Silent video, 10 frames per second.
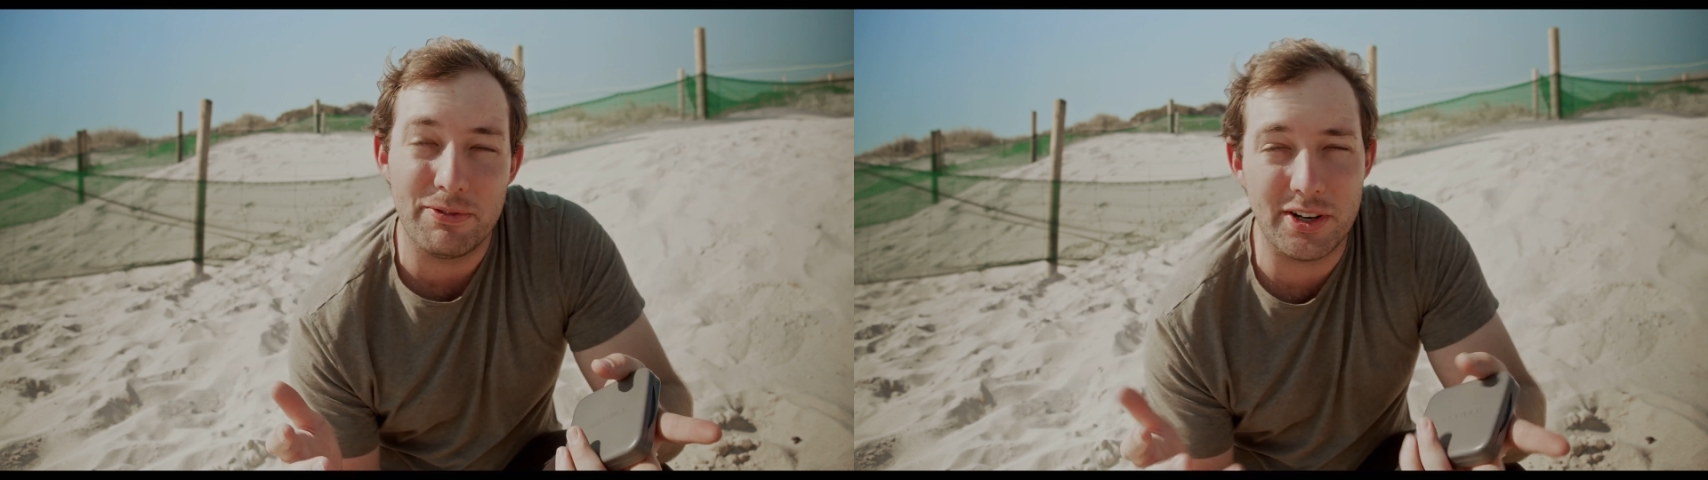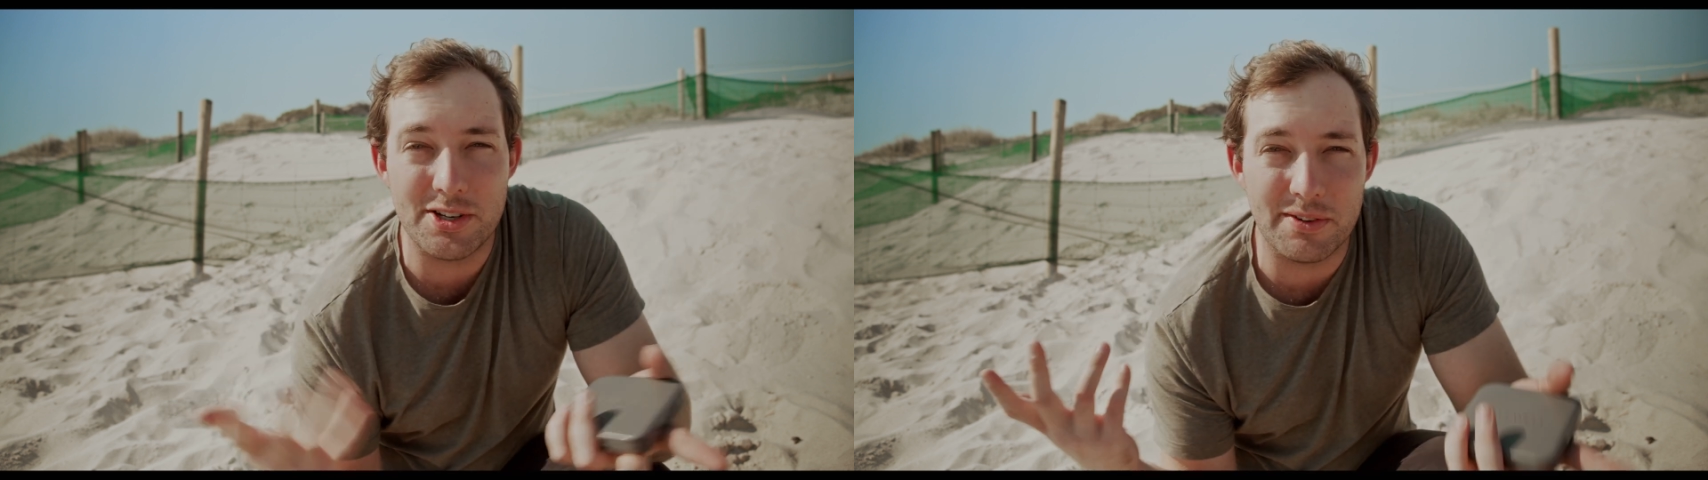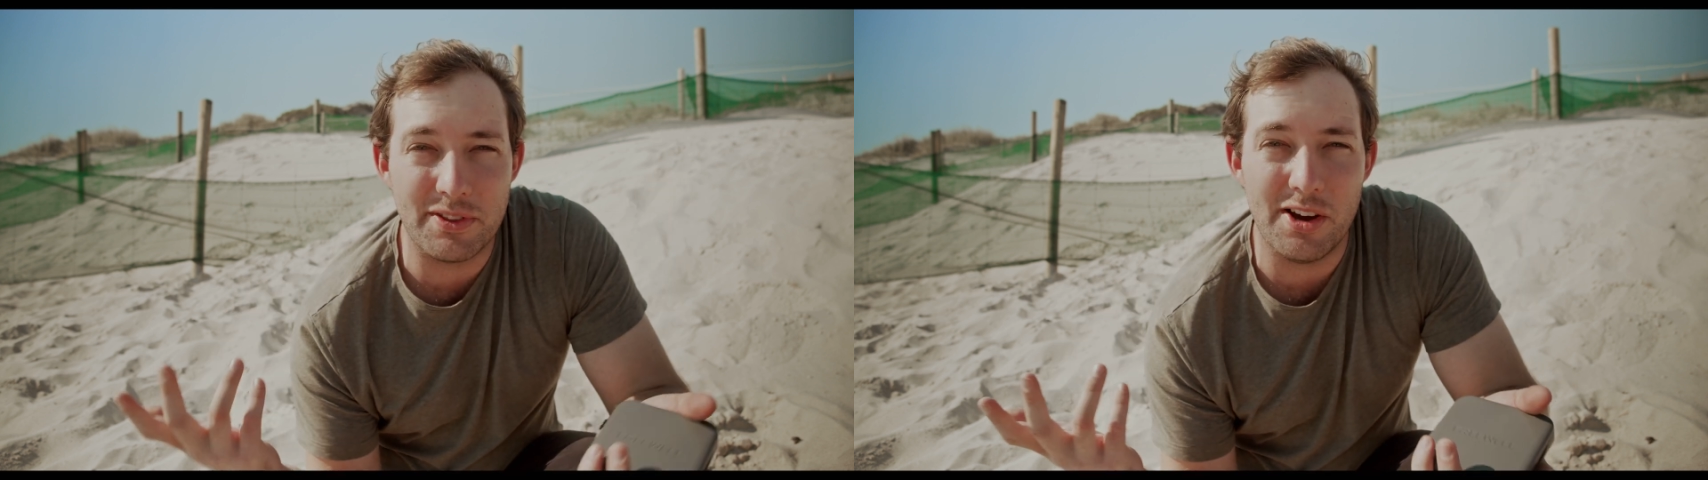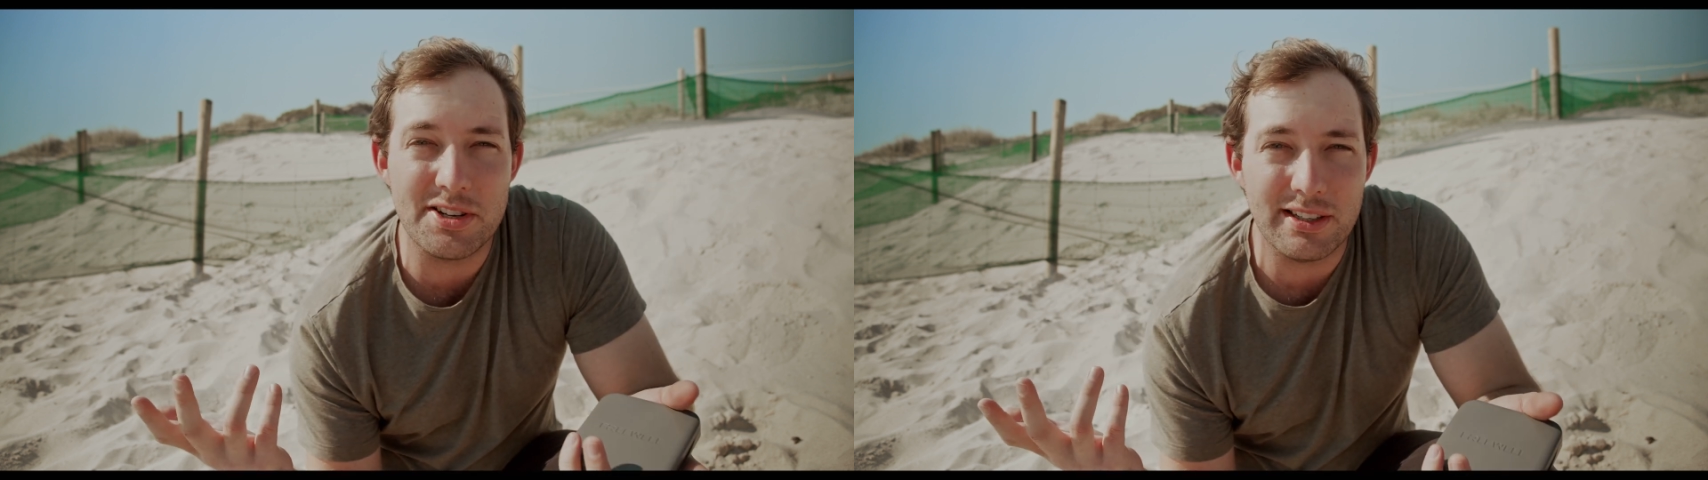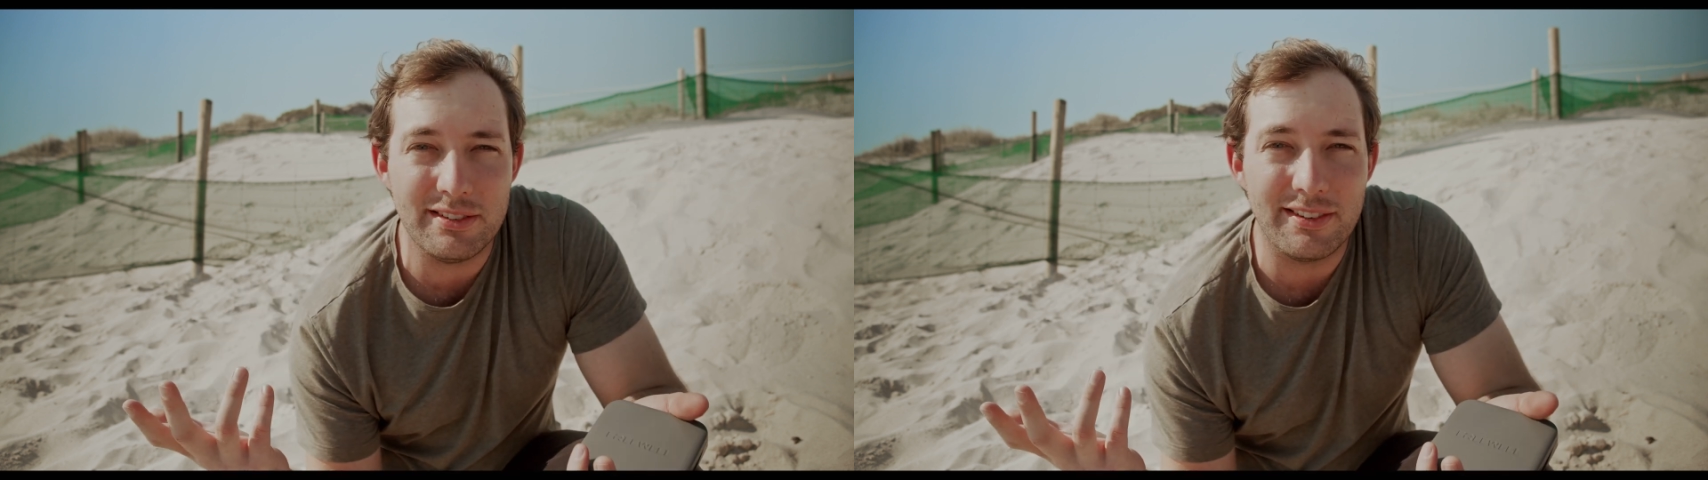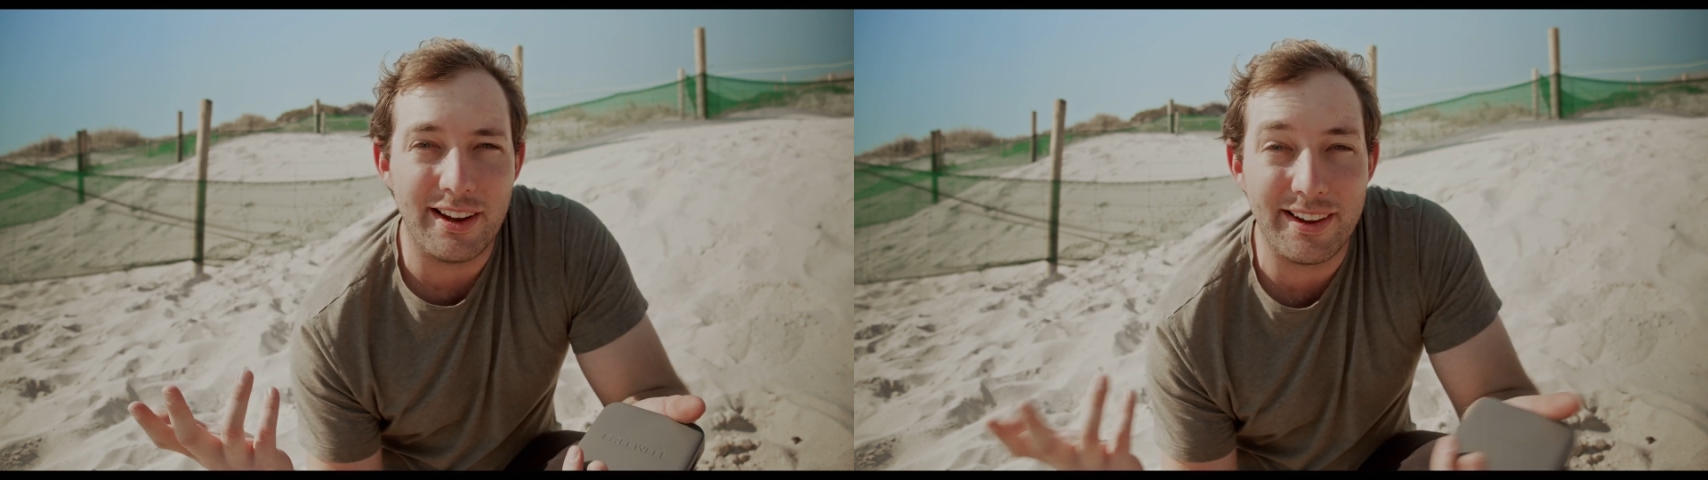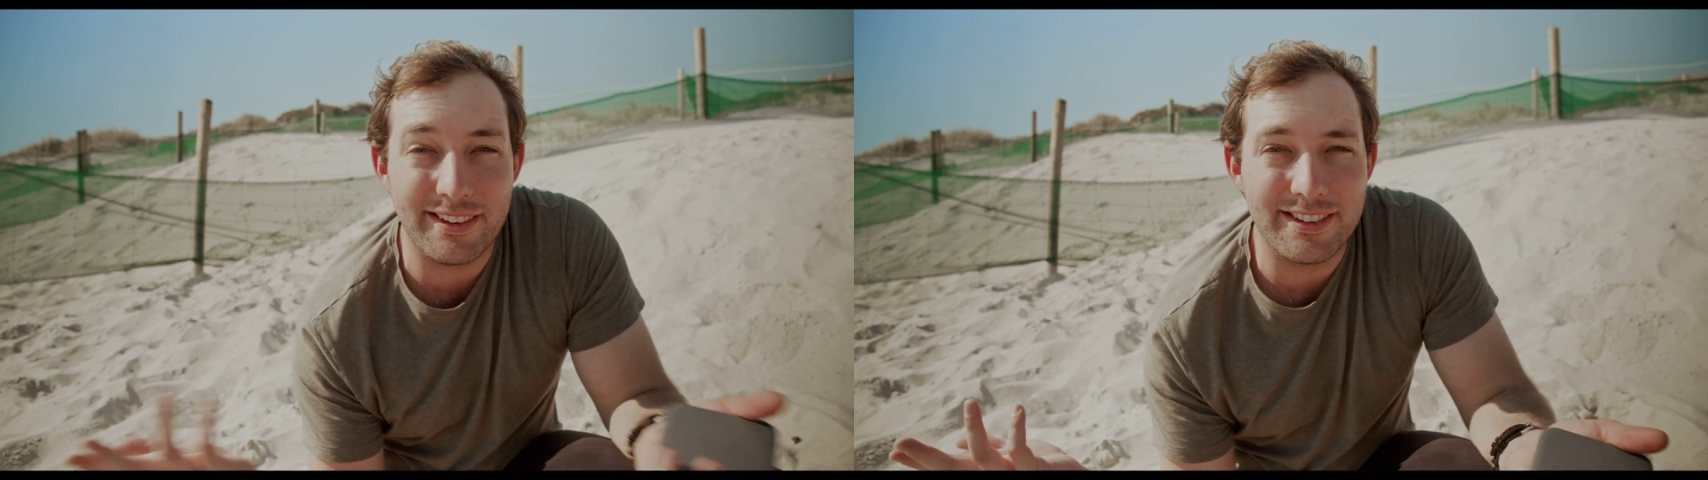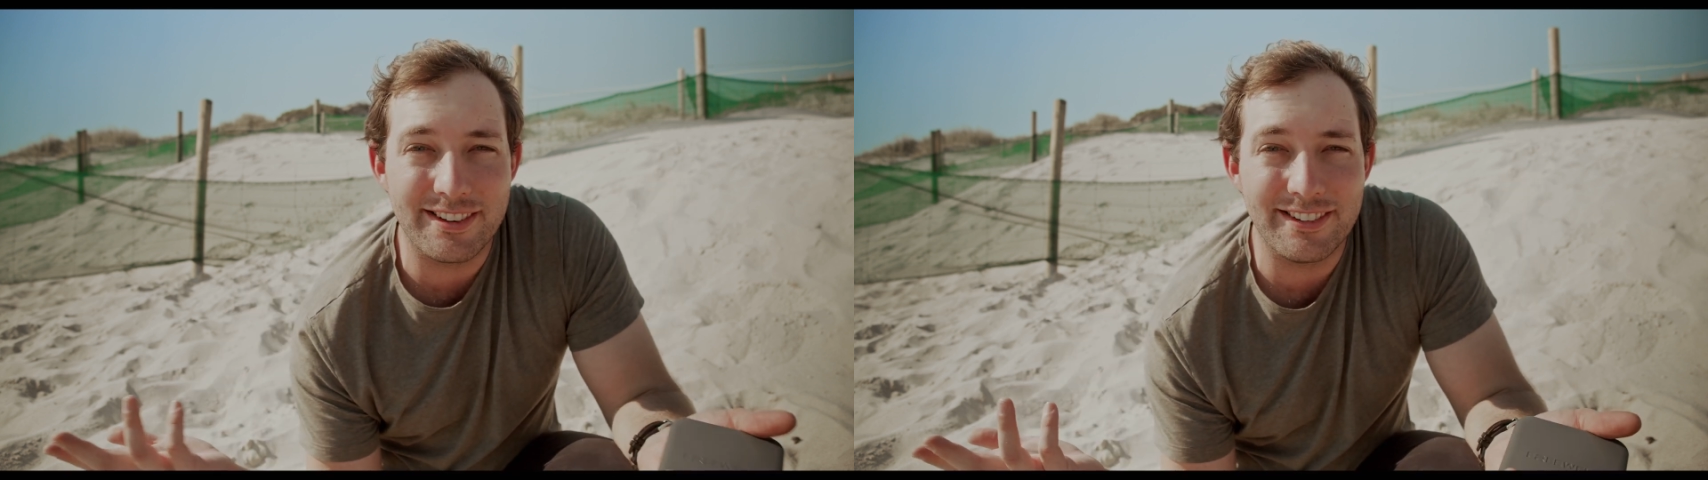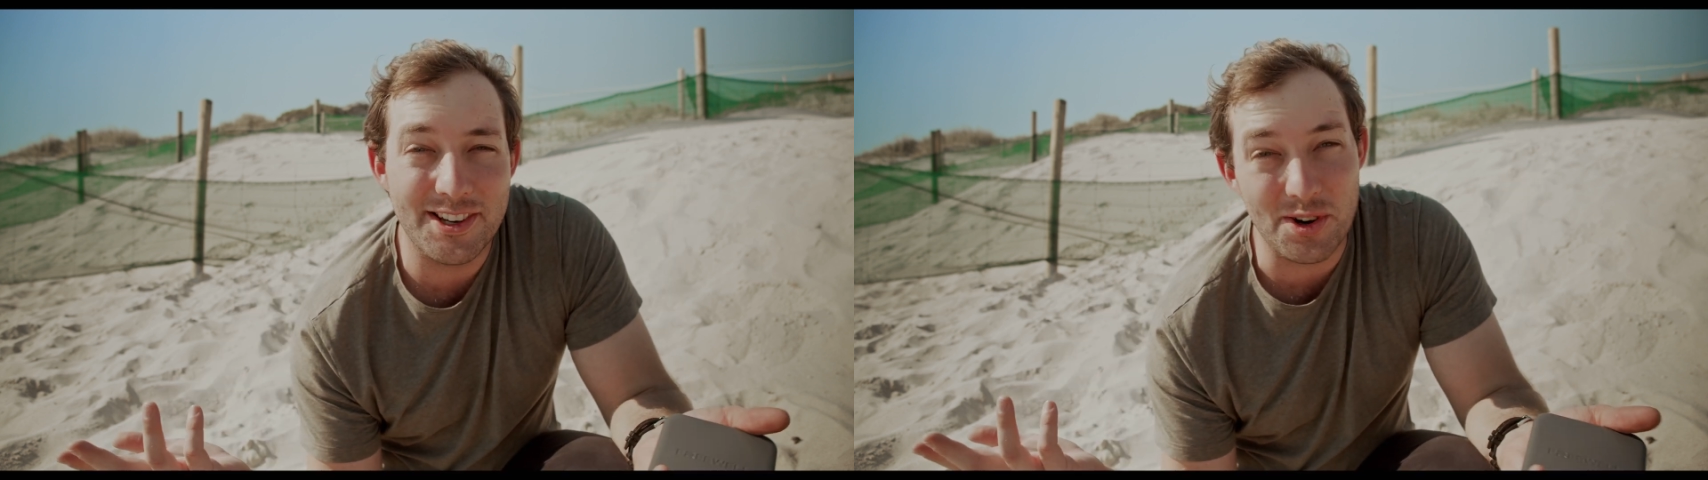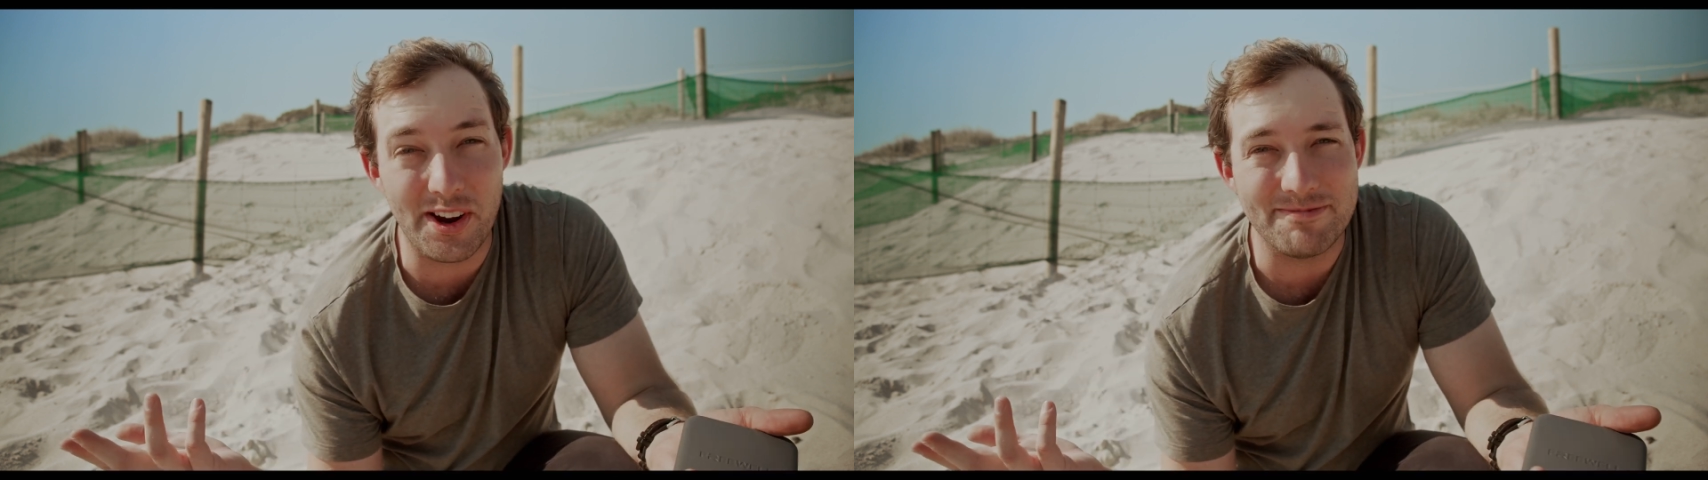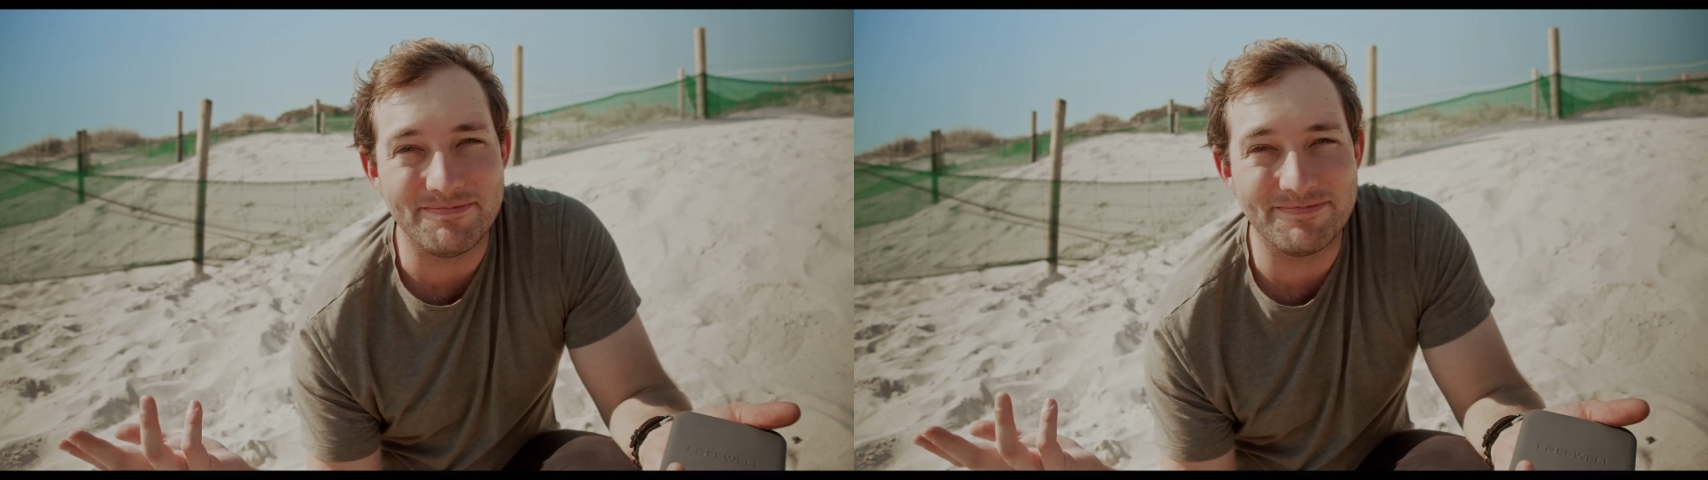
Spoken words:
footage of the ocean and enjoy.